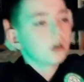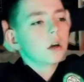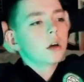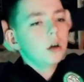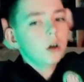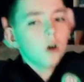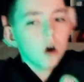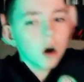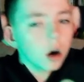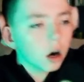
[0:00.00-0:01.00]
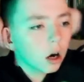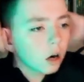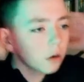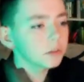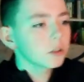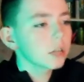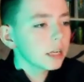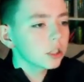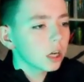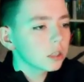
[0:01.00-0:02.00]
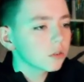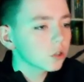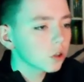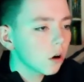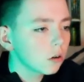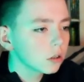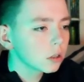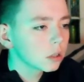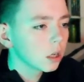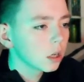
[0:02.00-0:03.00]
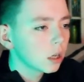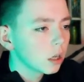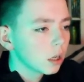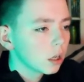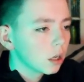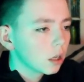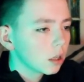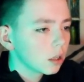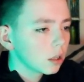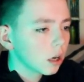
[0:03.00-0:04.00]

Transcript: Oh, it was a great chance for Scotland. And